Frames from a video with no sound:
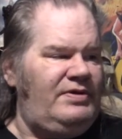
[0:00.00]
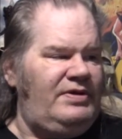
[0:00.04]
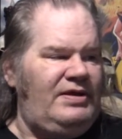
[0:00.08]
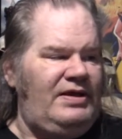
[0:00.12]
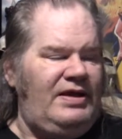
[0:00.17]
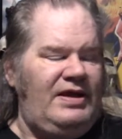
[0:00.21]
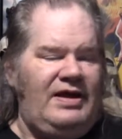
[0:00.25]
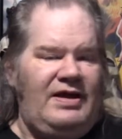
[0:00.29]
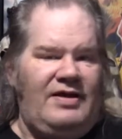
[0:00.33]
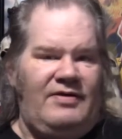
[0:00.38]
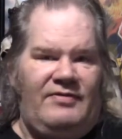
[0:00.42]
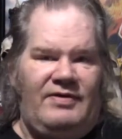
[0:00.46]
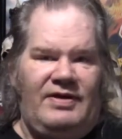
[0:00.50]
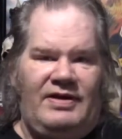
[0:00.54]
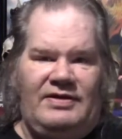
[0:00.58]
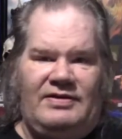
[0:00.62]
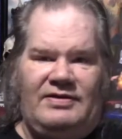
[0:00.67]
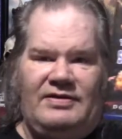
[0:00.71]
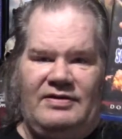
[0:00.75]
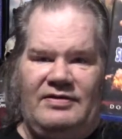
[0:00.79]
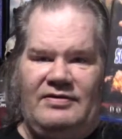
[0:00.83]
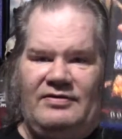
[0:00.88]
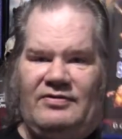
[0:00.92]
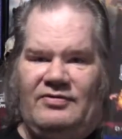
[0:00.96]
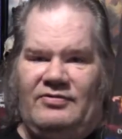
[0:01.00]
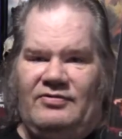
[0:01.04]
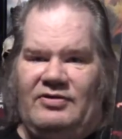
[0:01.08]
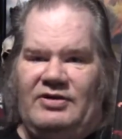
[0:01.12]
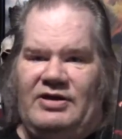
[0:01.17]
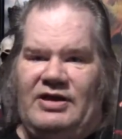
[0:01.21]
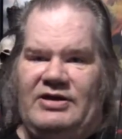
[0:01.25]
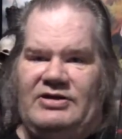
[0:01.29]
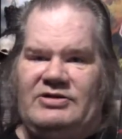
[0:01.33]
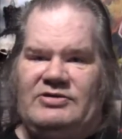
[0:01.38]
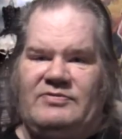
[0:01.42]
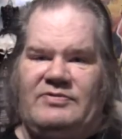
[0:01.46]
Yeah, right there.
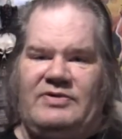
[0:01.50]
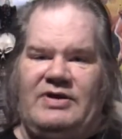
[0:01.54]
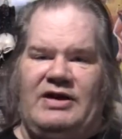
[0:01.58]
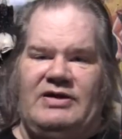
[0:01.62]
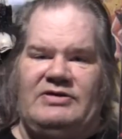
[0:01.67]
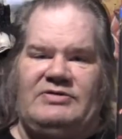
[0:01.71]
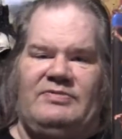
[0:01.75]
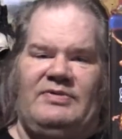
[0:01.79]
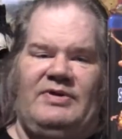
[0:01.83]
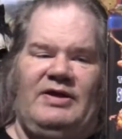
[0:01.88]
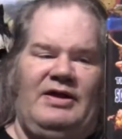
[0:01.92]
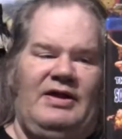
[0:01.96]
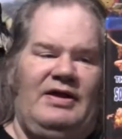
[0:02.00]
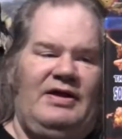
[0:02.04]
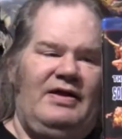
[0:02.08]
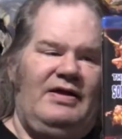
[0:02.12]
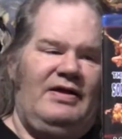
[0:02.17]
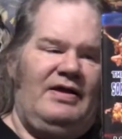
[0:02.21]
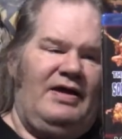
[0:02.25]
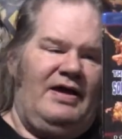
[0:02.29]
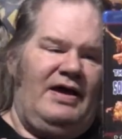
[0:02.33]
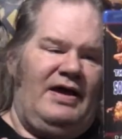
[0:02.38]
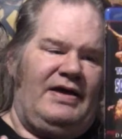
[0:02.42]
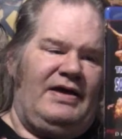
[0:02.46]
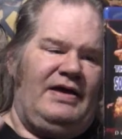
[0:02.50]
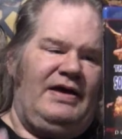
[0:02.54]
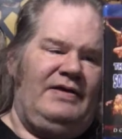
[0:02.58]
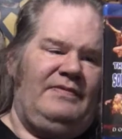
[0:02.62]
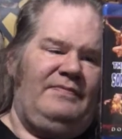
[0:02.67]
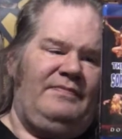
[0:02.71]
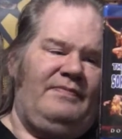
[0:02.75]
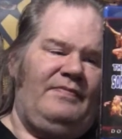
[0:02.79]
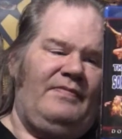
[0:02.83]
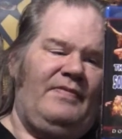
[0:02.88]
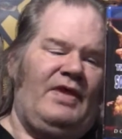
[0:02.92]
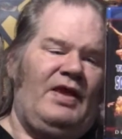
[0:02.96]
Lorelei's Grasp.
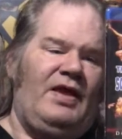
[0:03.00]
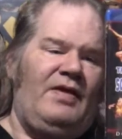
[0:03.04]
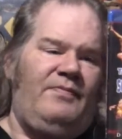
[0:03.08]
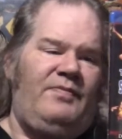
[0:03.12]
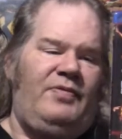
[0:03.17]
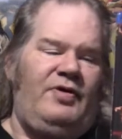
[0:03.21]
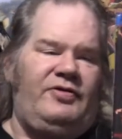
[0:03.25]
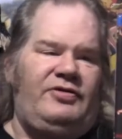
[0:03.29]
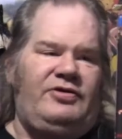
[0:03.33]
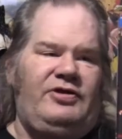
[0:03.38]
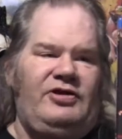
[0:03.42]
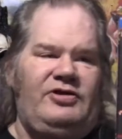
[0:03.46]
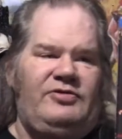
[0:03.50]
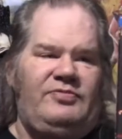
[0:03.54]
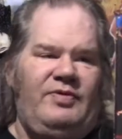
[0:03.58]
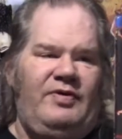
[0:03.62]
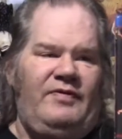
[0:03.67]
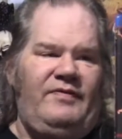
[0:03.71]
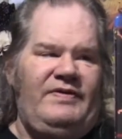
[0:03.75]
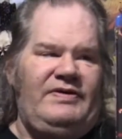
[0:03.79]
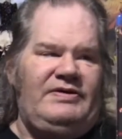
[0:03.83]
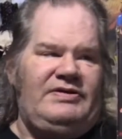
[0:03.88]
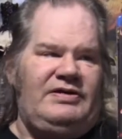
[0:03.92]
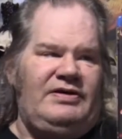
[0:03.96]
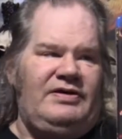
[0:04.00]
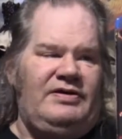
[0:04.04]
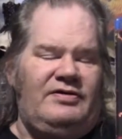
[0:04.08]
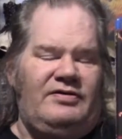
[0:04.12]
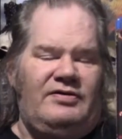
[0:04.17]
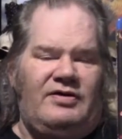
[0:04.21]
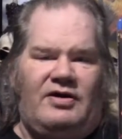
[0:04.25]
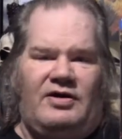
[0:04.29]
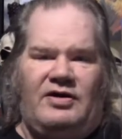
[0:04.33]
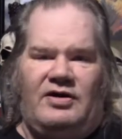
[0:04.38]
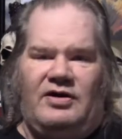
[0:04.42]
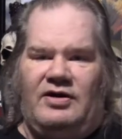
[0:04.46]
Again, both these movies
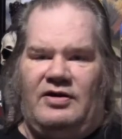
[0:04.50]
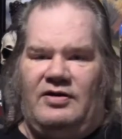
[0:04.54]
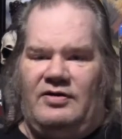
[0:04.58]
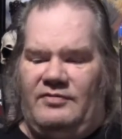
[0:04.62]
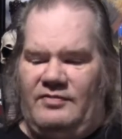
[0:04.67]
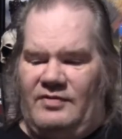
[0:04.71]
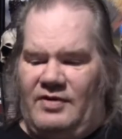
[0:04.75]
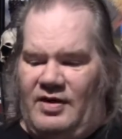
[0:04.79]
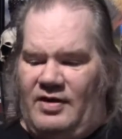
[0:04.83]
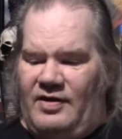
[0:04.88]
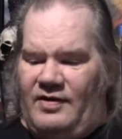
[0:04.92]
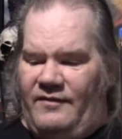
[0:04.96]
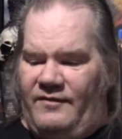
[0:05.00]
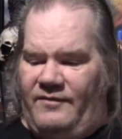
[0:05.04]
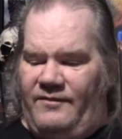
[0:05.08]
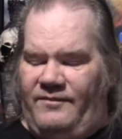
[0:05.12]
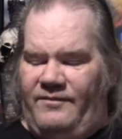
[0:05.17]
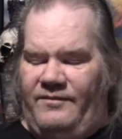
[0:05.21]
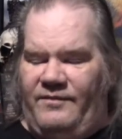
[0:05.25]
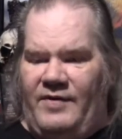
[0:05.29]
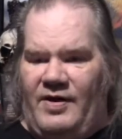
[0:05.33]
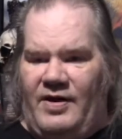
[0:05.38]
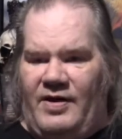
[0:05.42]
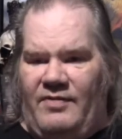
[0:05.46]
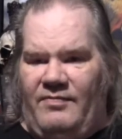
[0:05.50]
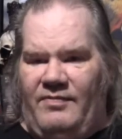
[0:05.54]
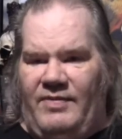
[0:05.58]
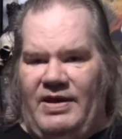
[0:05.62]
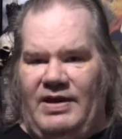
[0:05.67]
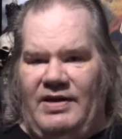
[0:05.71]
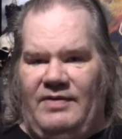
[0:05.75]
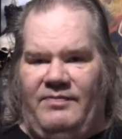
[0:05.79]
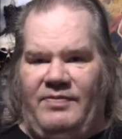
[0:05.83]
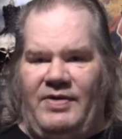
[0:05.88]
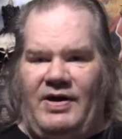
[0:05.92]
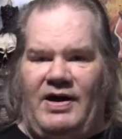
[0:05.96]
here are
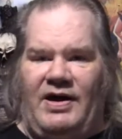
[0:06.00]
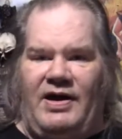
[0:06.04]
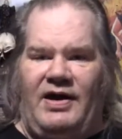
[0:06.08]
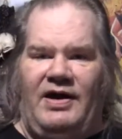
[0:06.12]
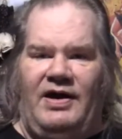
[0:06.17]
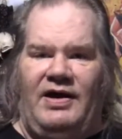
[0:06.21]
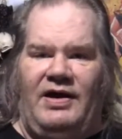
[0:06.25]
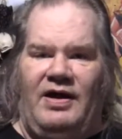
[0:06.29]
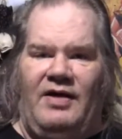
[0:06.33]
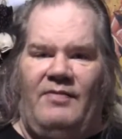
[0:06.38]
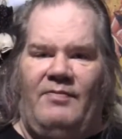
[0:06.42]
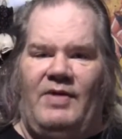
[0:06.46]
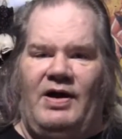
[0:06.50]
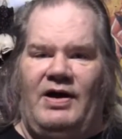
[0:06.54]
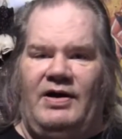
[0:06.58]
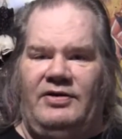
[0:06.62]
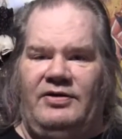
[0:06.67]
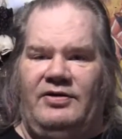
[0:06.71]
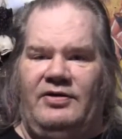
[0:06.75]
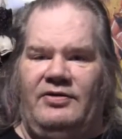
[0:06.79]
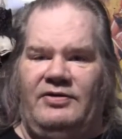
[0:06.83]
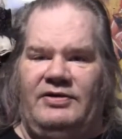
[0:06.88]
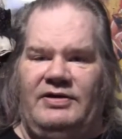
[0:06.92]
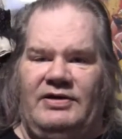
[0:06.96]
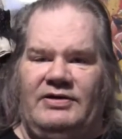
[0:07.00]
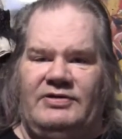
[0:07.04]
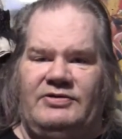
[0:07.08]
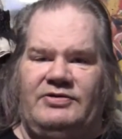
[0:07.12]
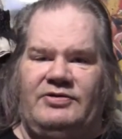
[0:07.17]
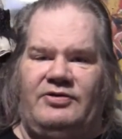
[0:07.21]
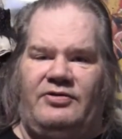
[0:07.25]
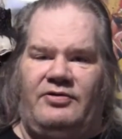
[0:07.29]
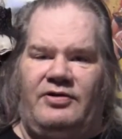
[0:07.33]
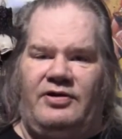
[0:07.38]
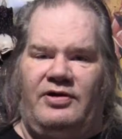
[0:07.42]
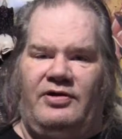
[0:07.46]
made by Amando De
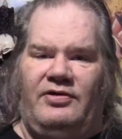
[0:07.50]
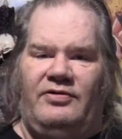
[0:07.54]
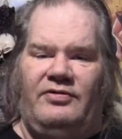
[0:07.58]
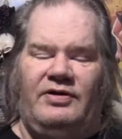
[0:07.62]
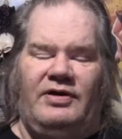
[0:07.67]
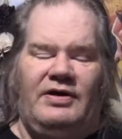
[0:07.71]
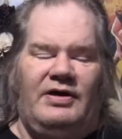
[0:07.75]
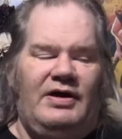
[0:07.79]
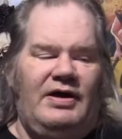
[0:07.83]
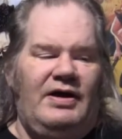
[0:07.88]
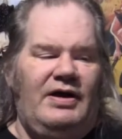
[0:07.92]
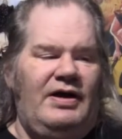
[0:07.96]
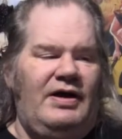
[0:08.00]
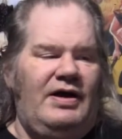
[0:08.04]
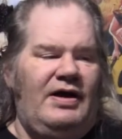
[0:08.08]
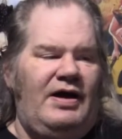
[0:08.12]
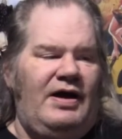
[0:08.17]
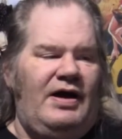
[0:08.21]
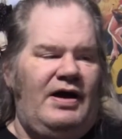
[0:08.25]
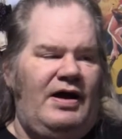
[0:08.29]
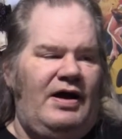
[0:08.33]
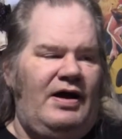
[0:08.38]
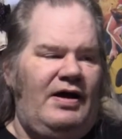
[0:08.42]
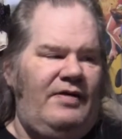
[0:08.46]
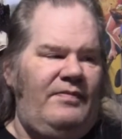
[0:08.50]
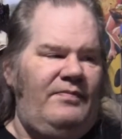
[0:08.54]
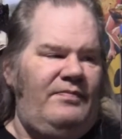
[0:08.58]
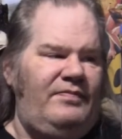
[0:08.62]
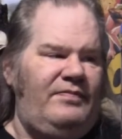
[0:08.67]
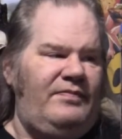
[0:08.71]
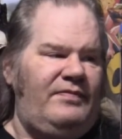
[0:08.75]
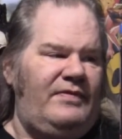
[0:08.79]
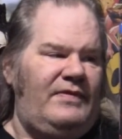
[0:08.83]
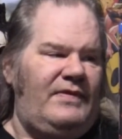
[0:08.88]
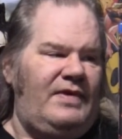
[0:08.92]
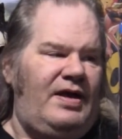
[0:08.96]
Ossorio.
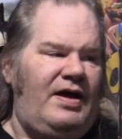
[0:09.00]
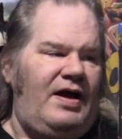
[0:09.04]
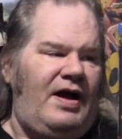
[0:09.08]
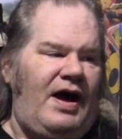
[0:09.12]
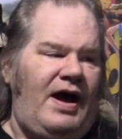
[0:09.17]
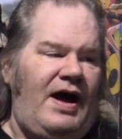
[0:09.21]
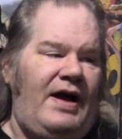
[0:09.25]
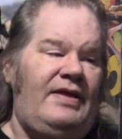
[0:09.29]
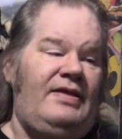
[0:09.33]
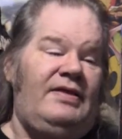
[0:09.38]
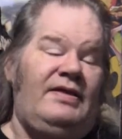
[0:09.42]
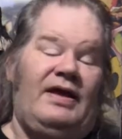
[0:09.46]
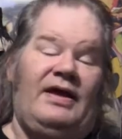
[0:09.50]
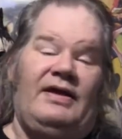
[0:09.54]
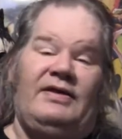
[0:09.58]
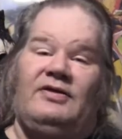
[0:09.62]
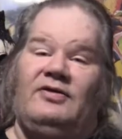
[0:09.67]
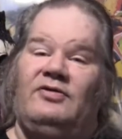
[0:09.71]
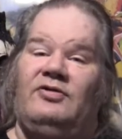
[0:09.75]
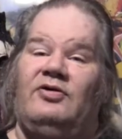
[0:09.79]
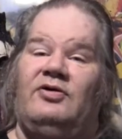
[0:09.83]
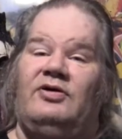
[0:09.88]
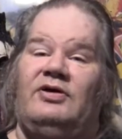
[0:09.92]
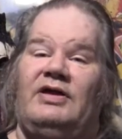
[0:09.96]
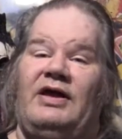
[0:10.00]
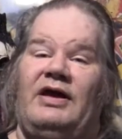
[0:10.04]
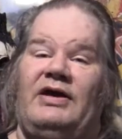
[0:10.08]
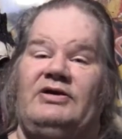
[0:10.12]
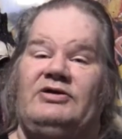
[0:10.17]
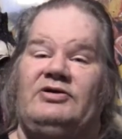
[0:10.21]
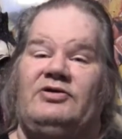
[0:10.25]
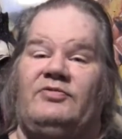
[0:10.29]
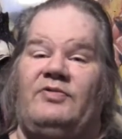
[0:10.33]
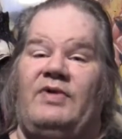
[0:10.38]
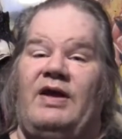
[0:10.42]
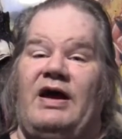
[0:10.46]
I like The
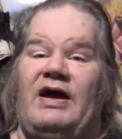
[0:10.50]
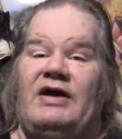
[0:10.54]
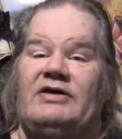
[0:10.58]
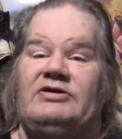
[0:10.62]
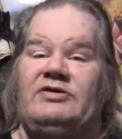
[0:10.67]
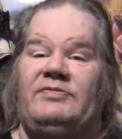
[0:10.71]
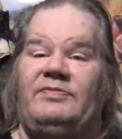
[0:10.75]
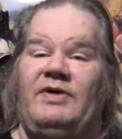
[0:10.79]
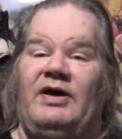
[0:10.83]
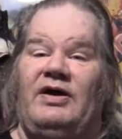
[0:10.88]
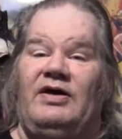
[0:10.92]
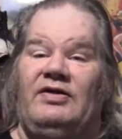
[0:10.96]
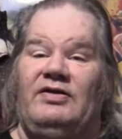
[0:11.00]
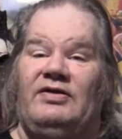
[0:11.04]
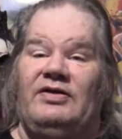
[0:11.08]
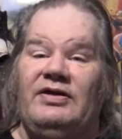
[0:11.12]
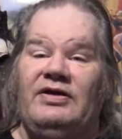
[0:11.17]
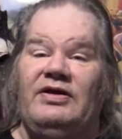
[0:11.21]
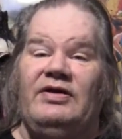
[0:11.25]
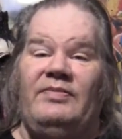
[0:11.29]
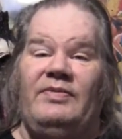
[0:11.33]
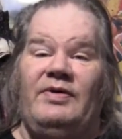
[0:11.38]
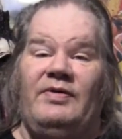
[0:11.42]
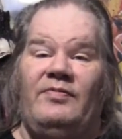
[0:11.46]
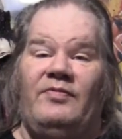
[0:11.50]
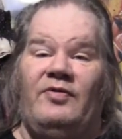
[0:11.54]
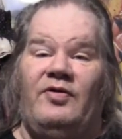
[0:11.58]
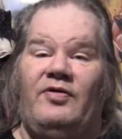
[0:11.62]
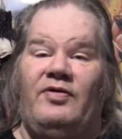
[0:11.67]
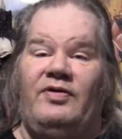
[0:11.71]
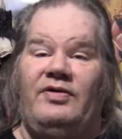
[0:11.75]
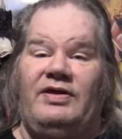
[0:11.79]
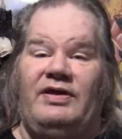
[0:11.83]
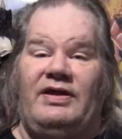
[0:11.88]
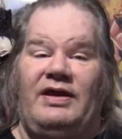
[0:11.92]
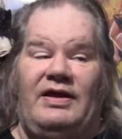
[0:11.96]
Lorelei's Grasp a little bit
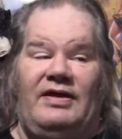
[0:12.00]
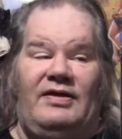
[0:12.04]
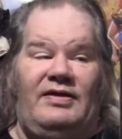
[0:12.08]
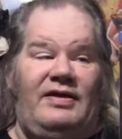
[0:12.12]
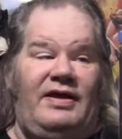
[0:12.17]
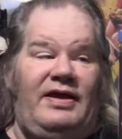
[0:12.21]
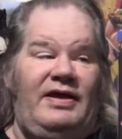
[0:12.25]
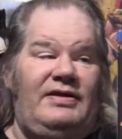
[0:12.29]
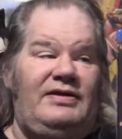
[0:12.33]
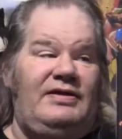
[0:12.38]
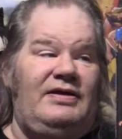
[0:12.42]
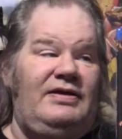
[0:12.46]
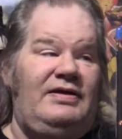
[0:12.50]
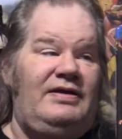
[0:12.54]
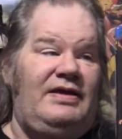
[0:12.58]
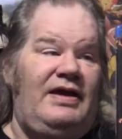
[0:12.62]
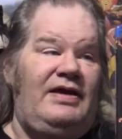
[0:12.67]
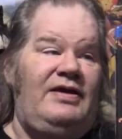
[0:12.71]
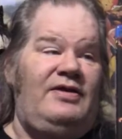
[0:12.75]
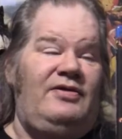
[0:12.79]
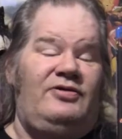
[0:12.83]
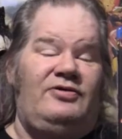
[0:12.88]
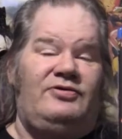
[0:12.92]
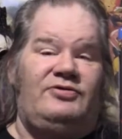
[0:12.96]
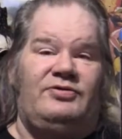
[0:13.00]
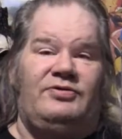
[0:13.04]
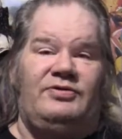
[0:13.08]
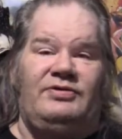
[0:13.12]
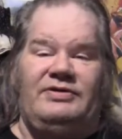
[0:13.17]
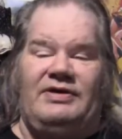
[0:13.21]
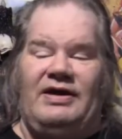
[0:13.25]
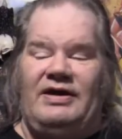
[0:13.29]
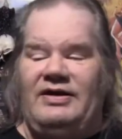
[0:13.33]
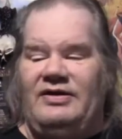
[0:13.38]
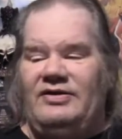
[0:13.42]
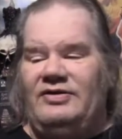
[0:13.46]
more than I like Night of
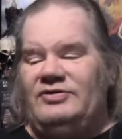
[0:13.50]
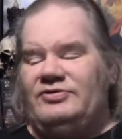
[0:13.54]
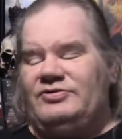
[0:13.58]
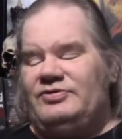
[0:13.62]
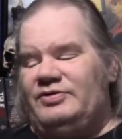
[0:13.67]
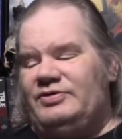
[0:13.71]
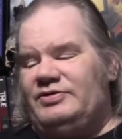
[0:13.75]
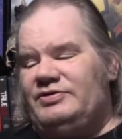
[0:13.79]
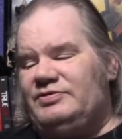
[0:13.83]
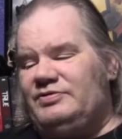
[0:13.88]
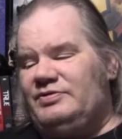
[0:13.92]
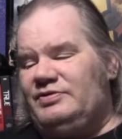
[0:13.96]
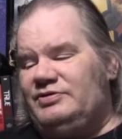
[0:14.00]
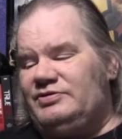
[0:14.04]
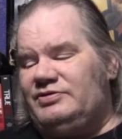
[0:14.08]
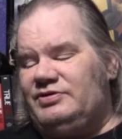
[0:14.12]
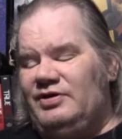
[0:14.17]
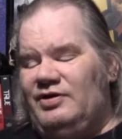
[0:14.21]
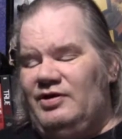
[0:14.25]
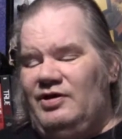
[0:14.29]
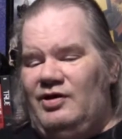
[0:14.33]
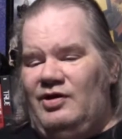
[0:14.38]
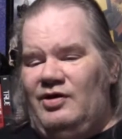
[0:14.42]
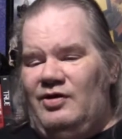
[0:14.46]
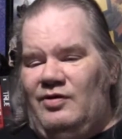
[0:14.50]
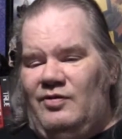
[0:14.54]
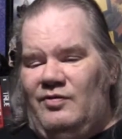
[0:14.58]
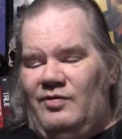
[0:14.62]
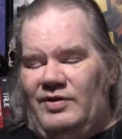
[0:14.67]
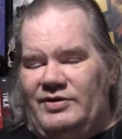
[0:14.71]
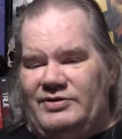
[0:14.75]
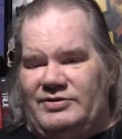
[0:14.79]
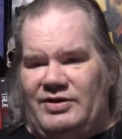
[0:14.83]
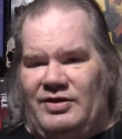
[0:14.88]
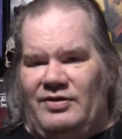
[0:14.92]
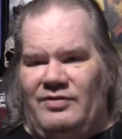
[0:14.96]
the Sorcerers
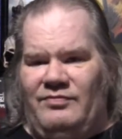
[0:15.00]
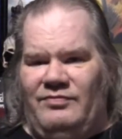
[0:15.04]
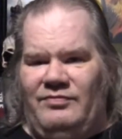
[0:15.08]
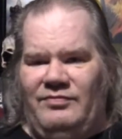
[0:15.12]
was